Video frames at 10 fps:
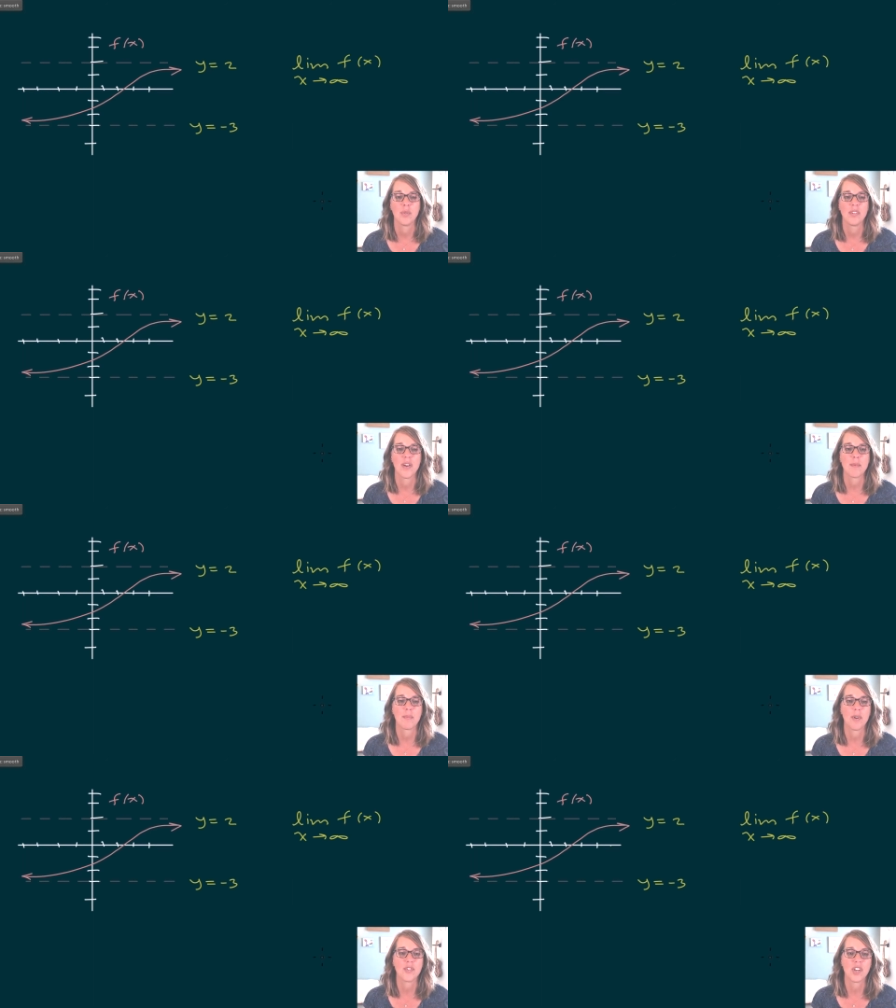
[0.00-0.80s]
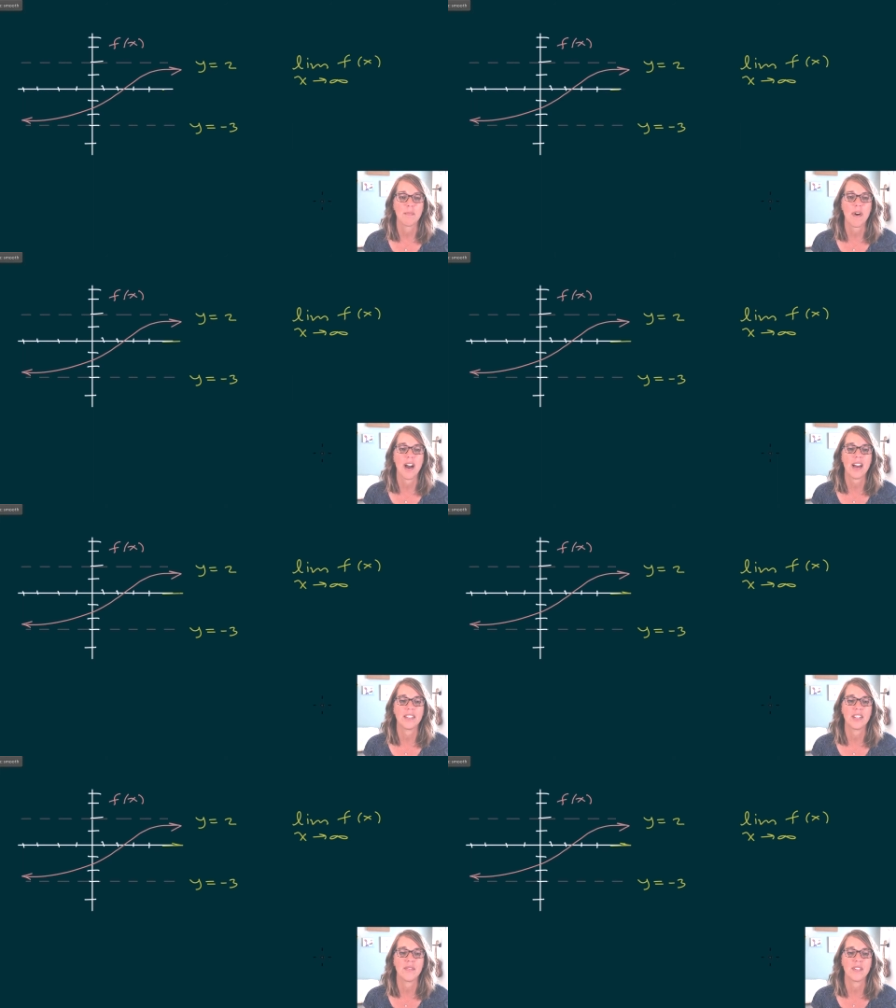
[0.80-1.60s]
Well, if I'm approaching
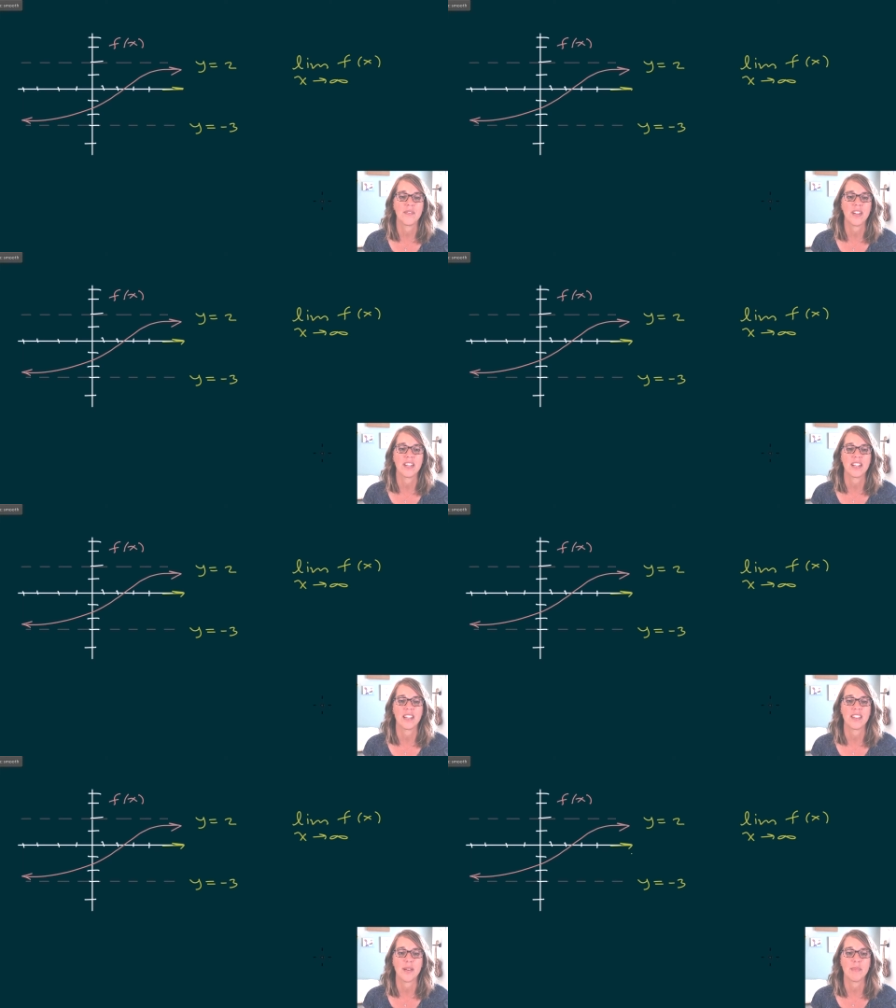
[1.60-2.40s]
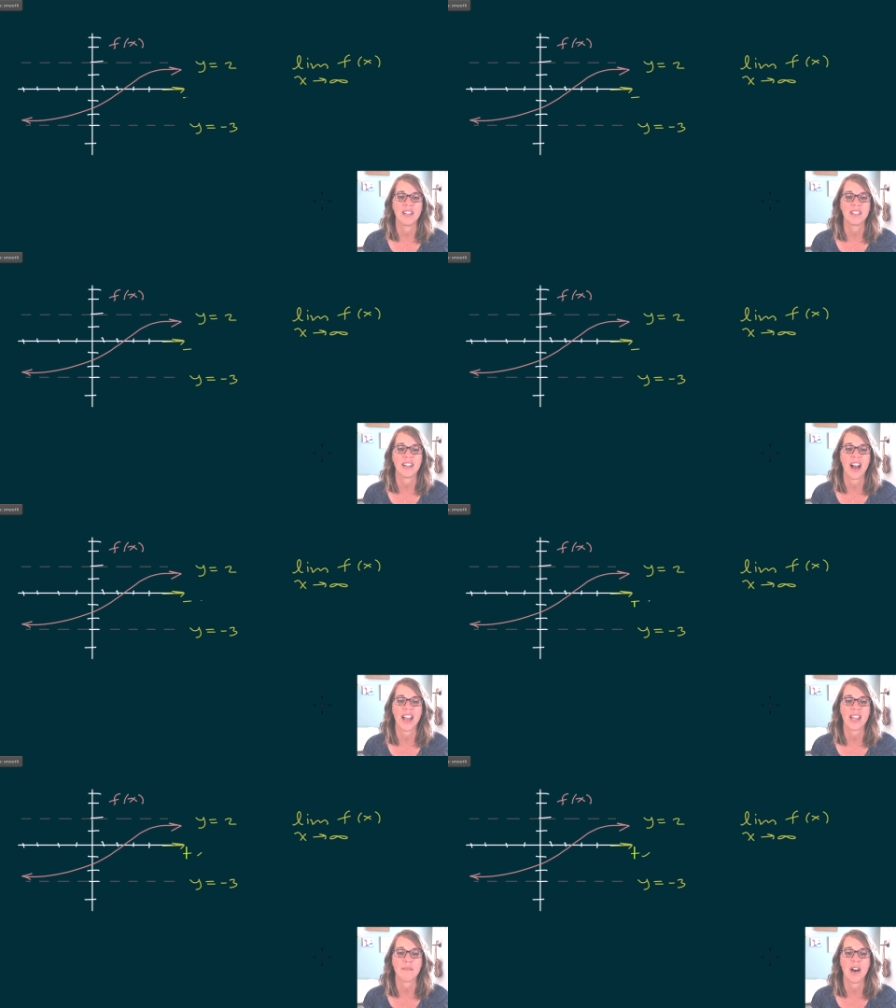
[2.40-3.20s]
positive infinity, that means that
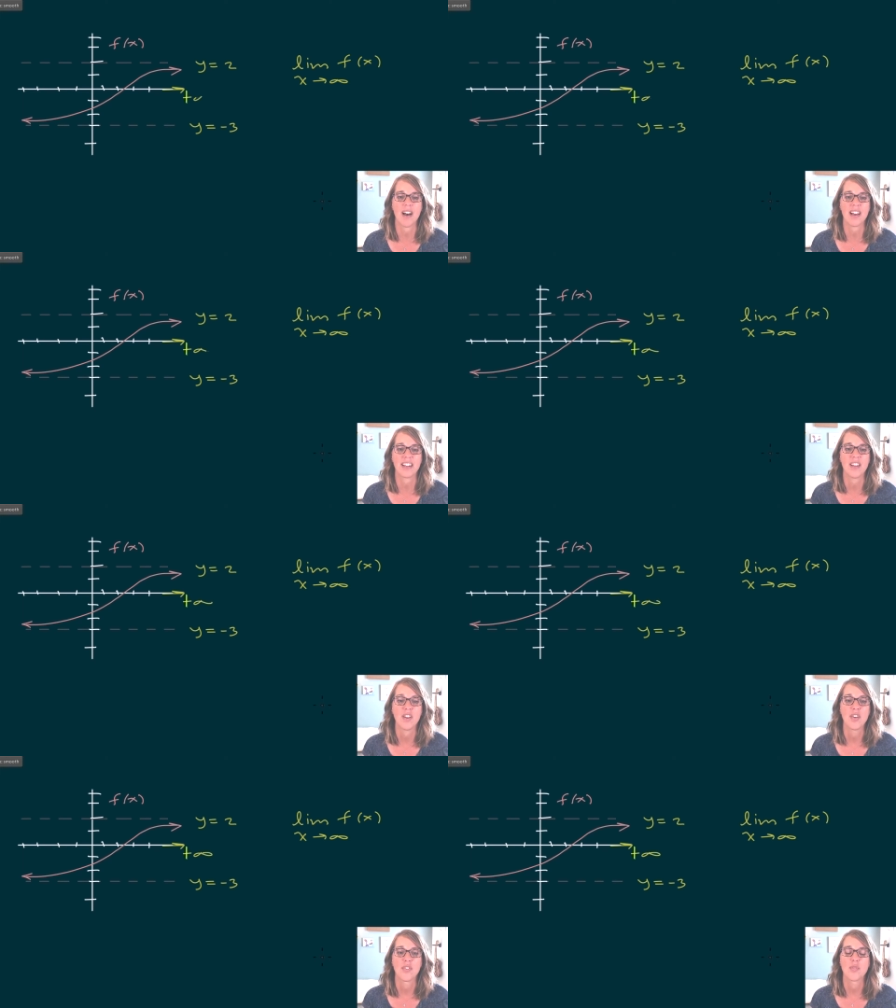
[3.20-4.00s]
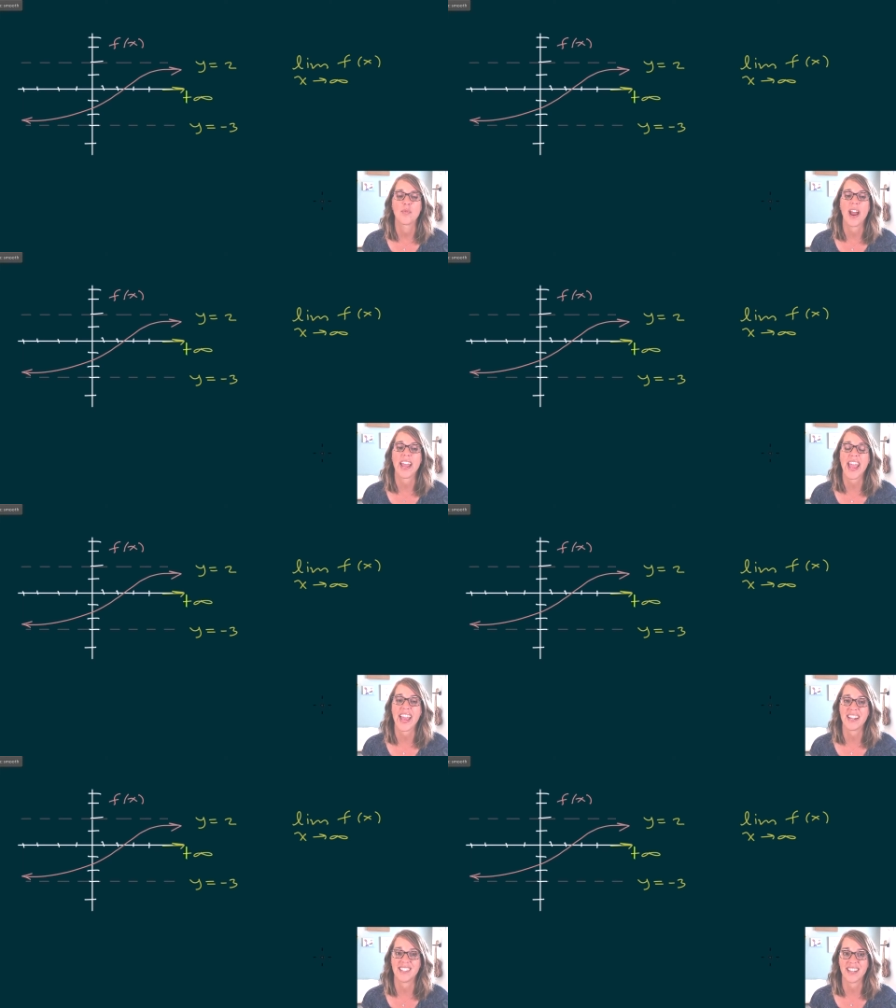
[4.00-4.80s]
I am on the
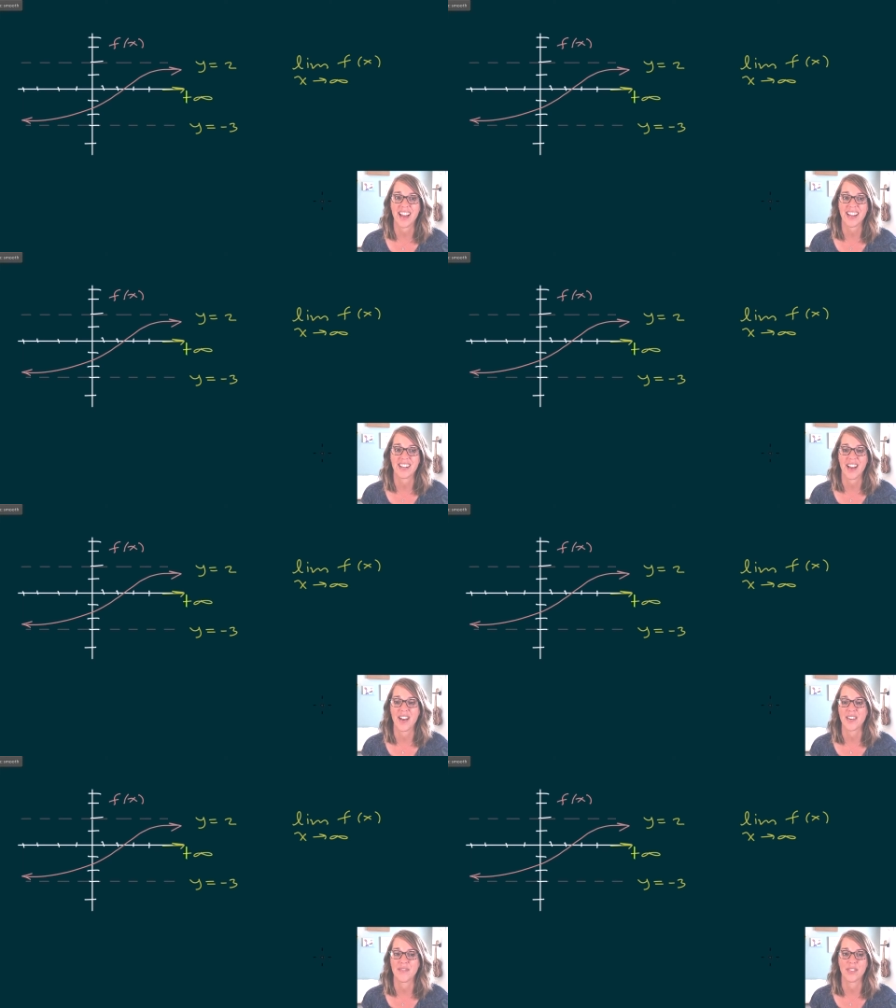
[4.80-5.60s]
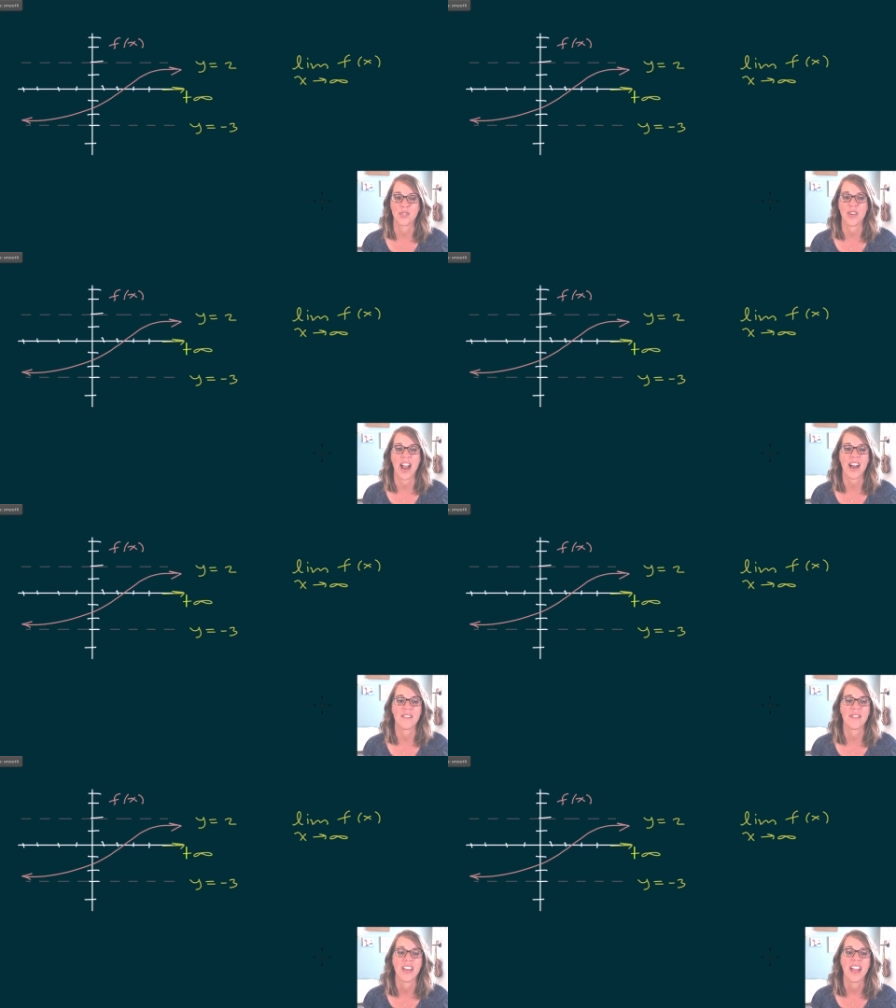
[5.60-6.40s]
right-hand side of the graph,